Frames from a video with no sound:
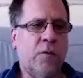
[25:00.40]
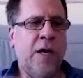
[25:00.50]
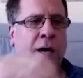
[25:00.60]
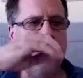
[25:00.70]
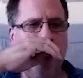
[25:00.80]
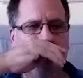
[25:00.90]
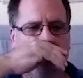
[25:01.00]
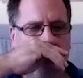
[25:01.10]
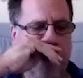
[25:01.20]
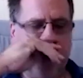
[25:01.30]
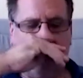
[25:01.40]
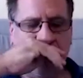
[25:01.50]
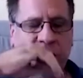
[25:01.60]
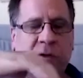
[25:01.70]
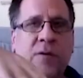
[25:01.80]
the idea is,
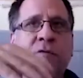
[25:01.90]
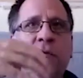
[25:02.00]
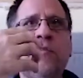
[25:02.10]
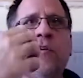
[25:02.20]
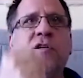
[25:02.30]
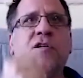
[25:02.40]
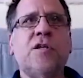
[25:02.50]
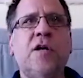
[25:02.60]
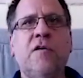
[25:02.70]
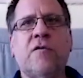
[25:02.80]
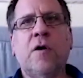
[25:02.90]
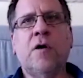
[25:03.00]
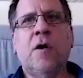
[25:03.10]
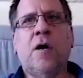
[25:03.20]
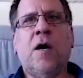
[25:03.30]
the first condition is
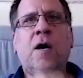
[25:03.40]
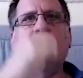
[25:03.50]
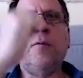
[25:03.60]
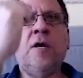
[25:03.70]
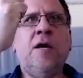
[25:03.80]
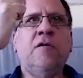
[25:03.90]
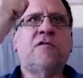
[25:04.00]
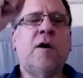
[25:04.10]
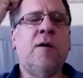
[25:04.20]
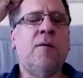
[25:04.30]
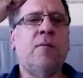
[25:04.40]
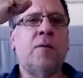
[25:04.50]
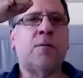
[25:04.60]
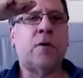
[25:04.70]
I'm in some,